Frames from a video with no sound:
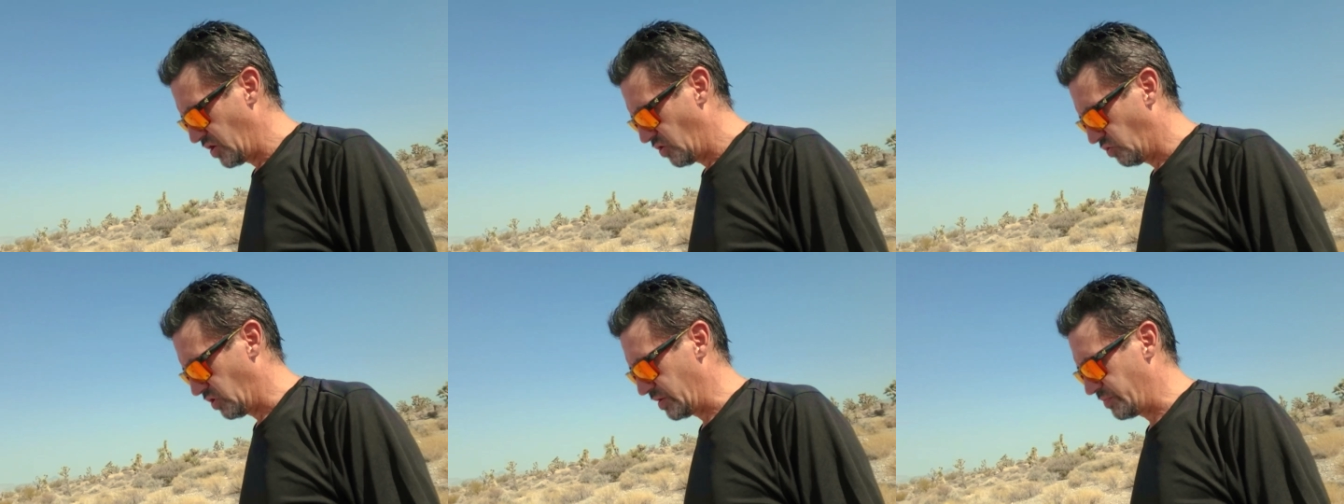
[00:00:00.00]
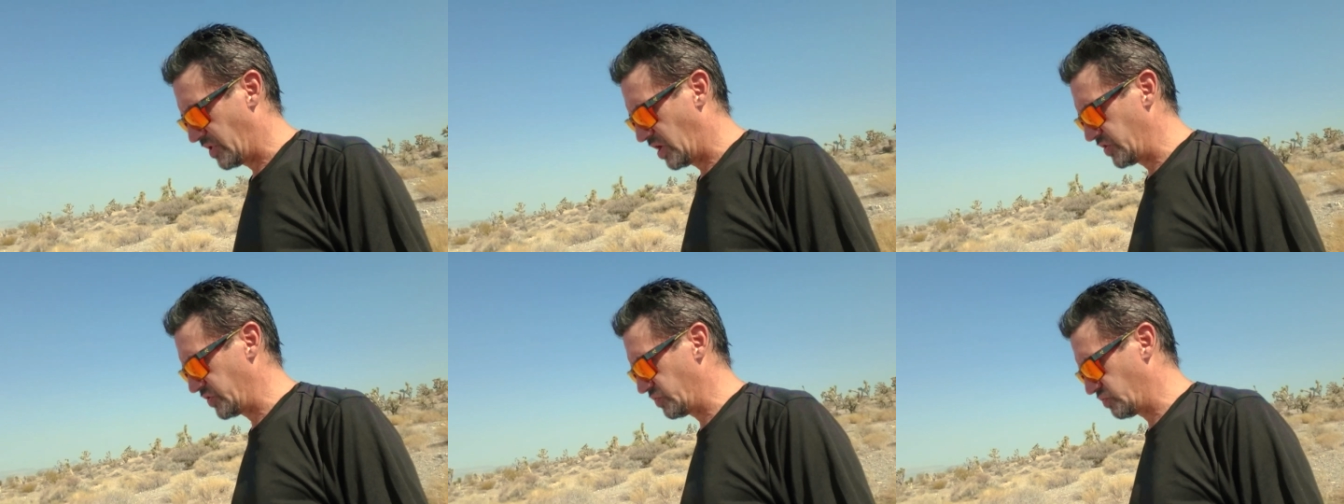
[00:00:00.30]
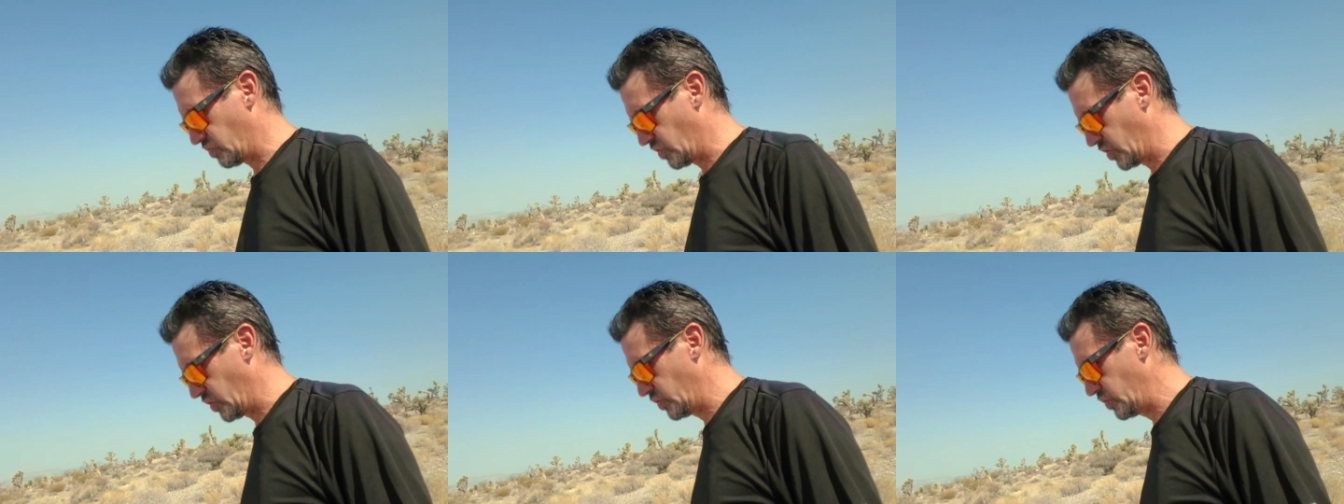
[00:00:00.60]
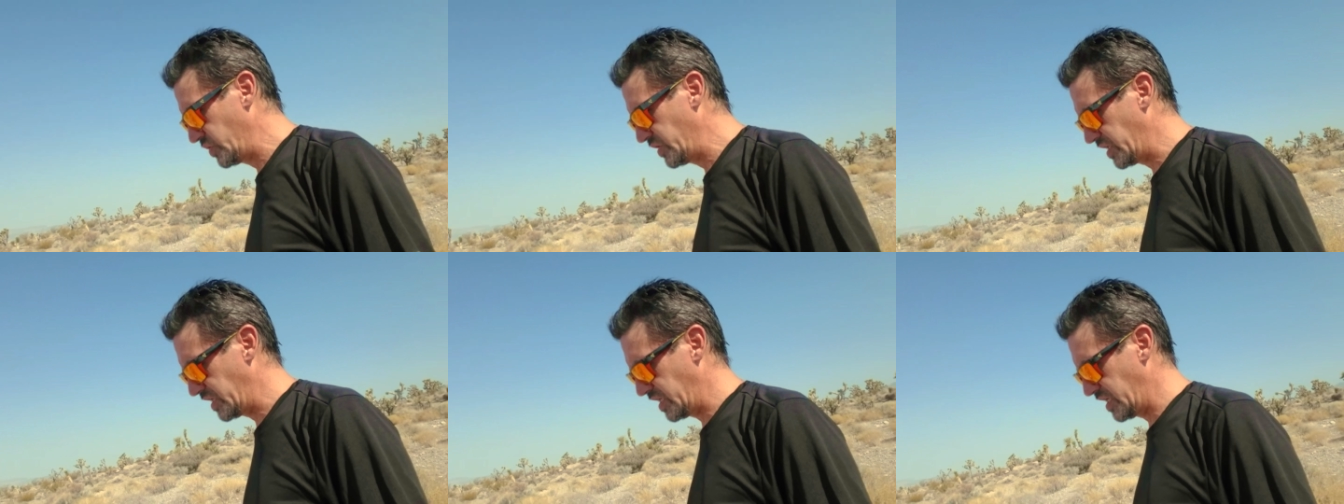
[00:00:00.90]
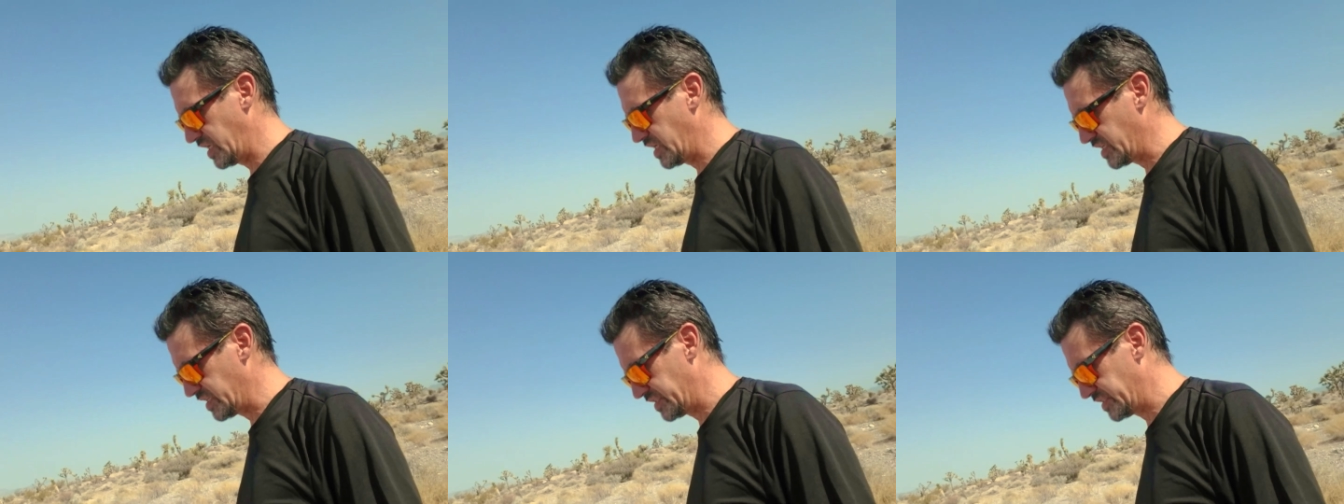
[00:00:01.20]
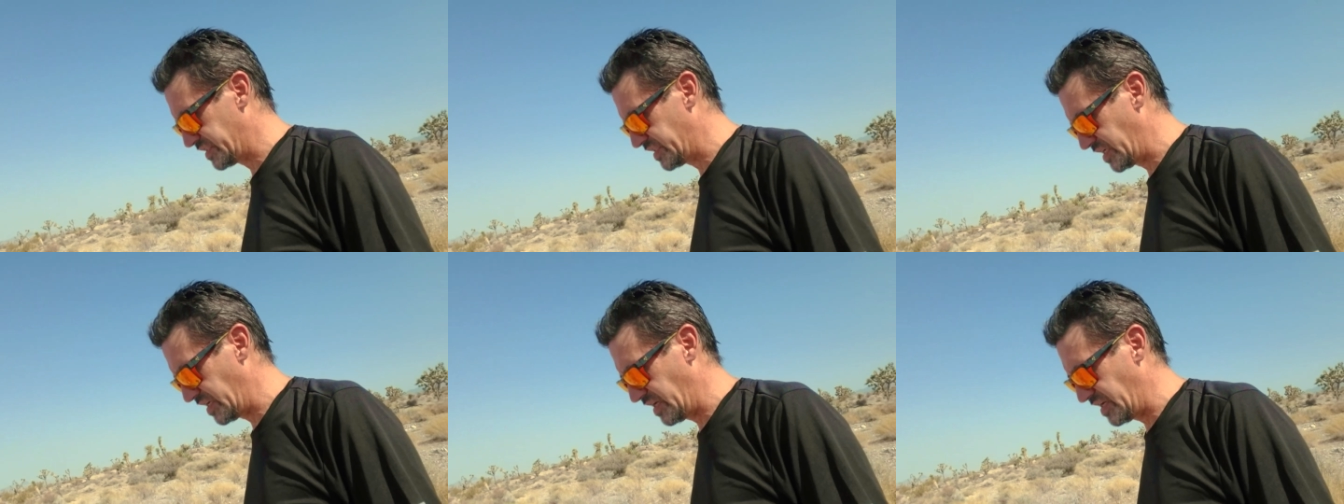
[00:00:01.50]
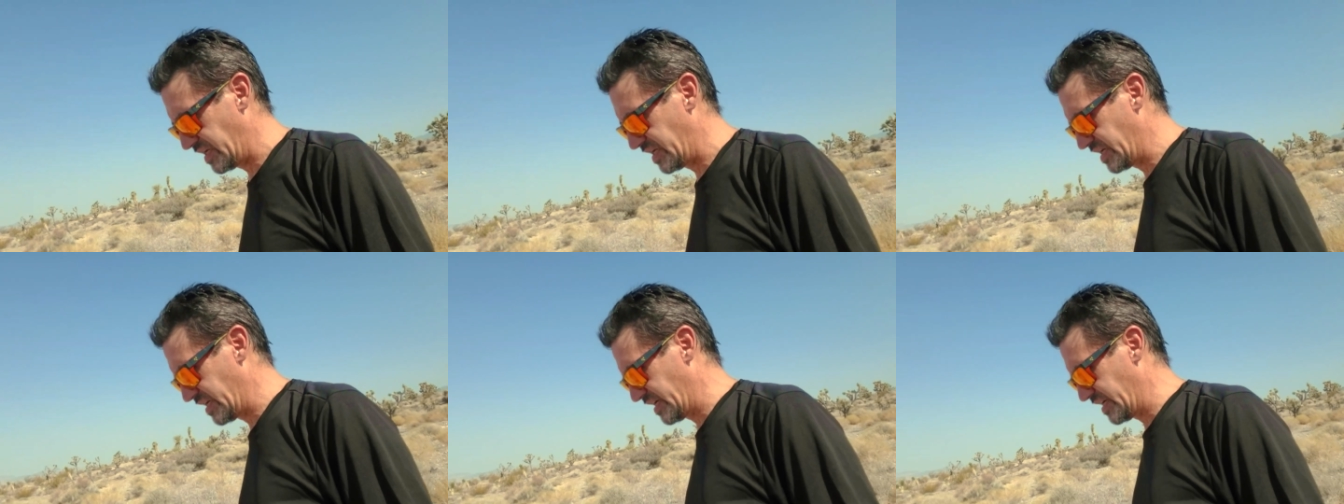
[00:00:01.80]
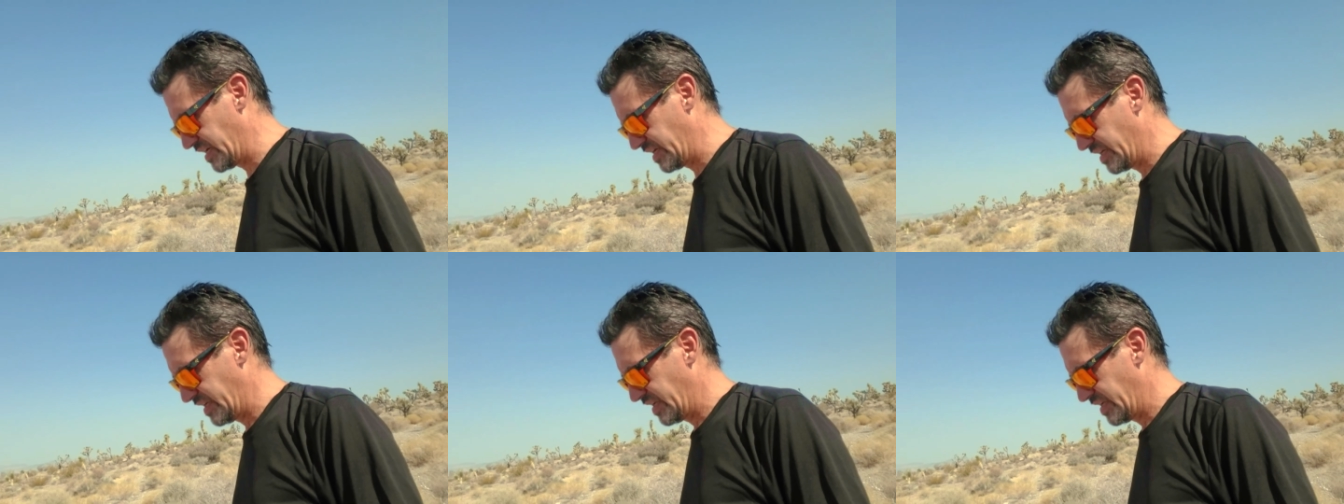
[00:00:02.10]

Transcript: when I'm on the road, and I